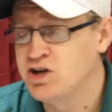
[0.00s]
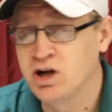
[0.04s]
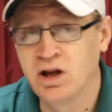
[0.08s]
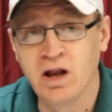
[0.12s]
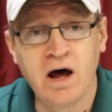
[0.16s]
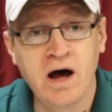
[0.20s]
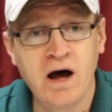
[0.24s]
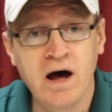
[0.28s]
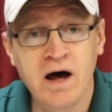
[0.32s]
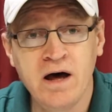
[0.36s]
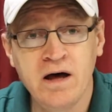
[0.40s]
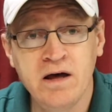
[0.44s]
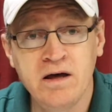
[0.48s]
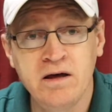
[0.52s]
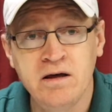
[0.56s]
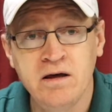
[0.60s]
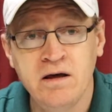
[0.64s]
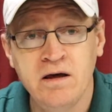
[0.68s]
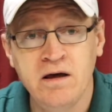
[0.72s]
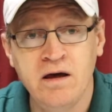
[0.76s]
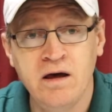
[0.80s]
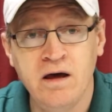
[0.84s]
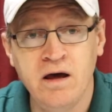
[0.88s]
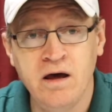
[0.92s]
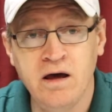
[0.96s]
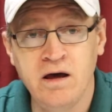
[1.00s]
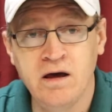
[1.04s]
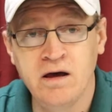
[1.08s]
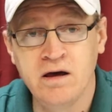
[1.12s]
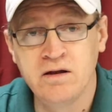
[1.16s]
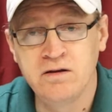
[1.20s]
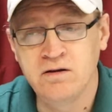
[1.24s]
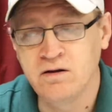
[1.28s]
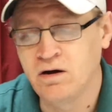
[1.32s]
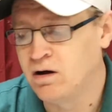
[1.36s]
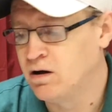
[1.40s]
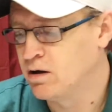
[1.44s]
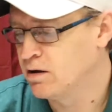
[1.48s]
of July
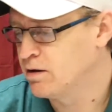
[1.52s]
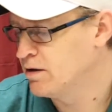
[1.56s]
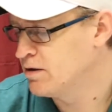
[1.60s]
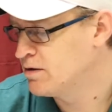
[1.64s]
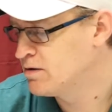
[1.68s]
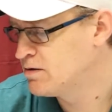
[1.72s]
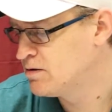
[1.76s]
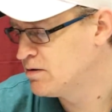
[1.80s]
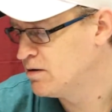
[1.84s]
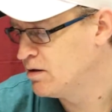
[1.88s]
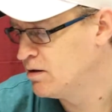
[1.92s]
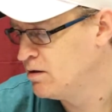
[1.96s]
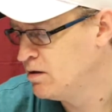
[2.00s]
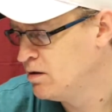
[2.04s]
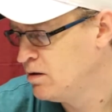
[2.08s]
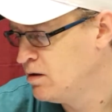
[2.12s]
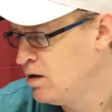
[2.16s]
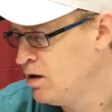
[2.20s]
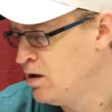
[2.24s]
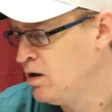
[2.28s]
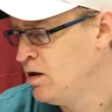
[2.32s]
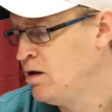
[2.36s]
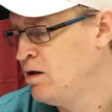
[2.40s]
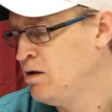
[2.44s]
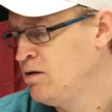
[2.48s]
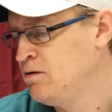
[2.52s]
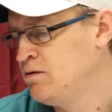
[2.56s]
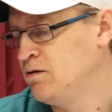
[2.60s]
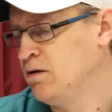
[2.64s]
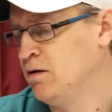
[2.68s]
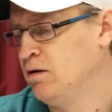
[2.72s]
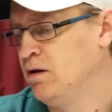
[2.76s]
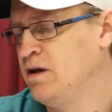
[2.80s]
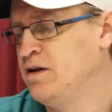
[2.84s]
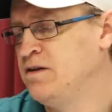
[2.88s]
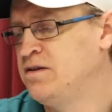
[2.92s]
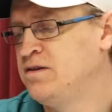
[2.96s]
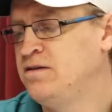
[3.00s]
and August.
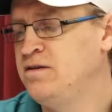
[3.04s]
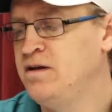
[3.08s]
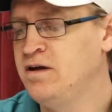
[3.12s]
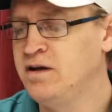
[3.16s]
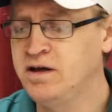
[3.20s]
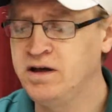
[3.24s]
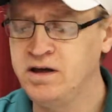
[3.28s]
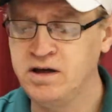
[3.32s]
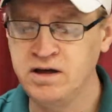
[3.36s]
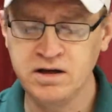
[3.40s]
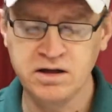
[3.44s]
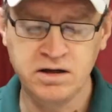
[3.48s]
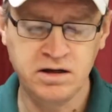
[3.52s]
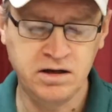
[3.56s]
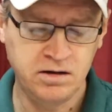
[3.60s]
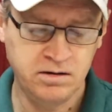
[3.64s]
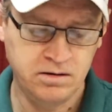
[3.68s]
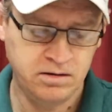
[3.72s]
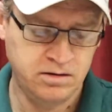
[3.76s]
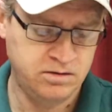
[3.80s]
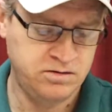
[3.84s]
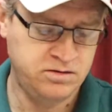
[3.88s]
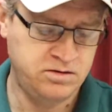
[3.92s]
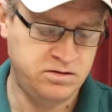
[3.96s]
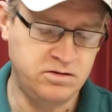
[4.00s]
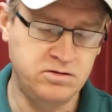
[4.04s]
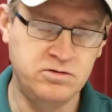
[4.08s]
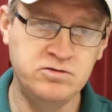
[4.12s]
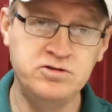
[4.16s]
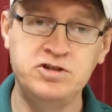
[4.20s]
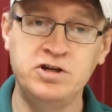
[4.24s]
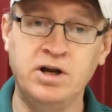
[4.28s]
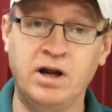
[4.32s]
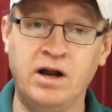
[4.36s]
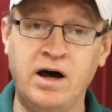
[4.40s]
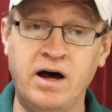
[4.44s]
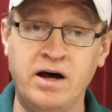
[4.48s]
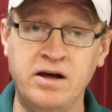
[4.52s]
So let's dig in to
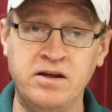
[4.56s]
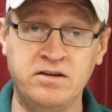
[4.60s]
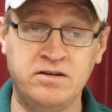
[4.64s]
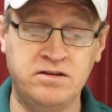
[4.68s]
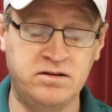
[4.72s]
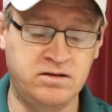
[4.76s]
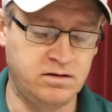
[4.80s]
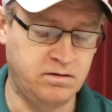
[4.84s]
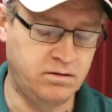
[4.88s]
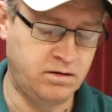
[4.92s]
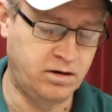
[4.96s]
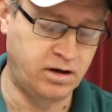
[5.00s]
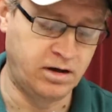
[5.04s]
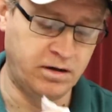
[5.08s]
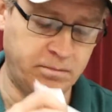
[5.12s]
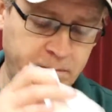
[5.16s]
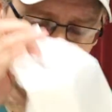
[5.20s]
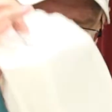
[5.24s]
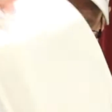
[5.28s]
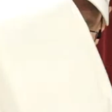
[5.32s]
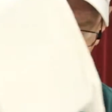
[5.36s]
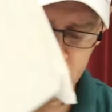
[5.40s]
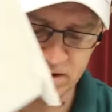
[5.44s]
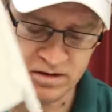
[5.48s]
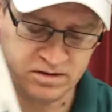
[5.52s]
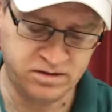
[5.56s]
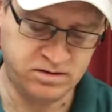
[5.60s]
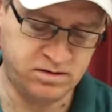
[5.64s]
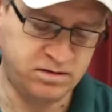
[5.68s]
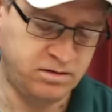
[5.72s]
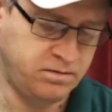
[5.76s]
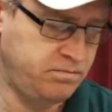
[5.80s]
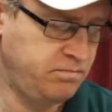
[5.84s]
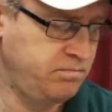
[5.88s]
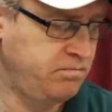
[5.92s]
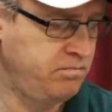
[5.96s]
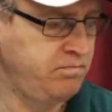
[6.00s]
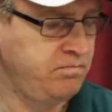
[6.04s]
July's uh,
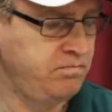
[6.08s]
box.